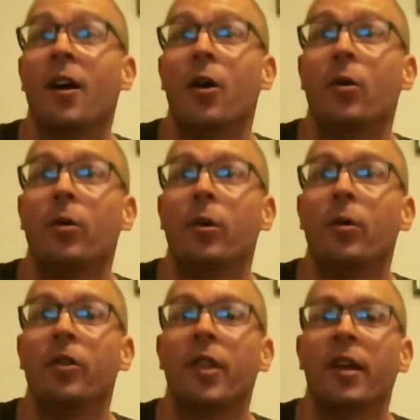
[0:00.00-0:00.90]

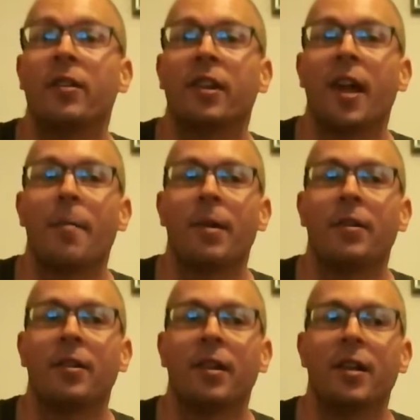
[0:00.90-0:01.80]
who thinks that that
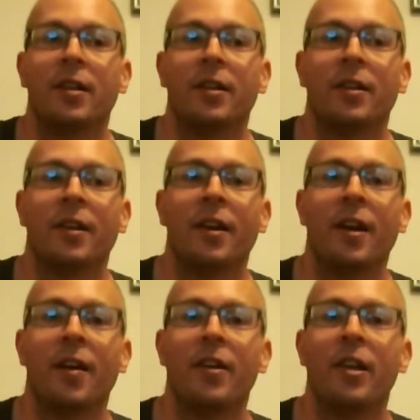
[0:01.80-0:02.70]
means that he can
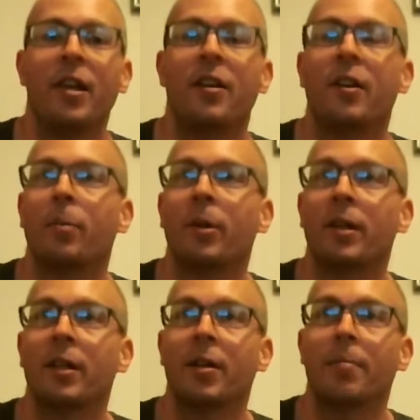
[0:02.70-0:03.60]
eat a
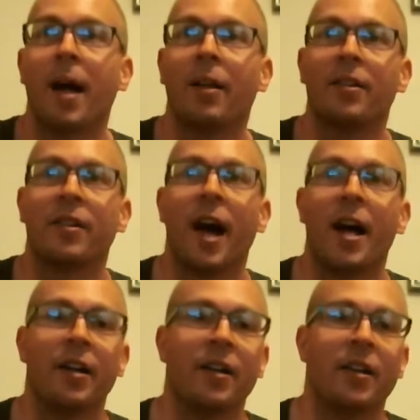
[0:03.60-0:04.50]
completely unbalanced
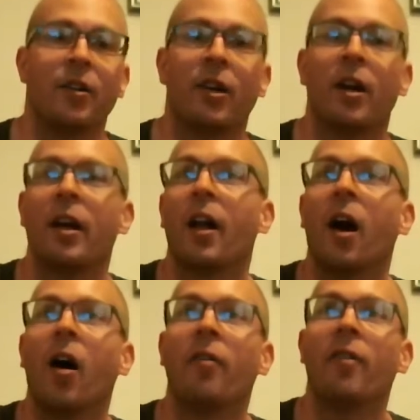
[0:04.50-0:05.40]
diet and either cut out
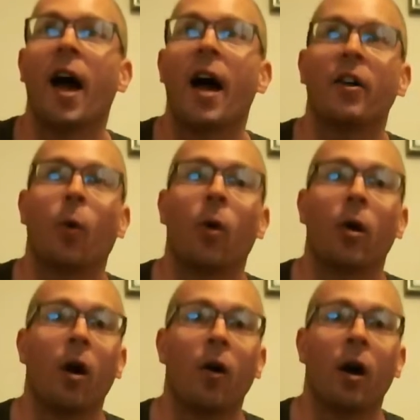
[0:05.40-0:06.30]
all fat
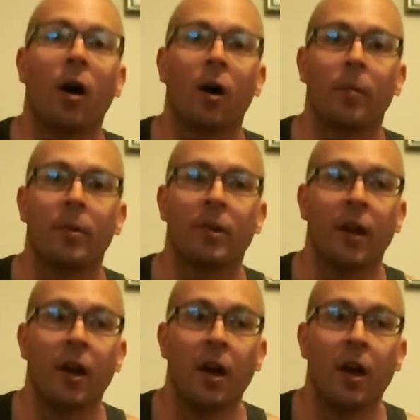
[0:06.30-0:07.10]
or all carbs,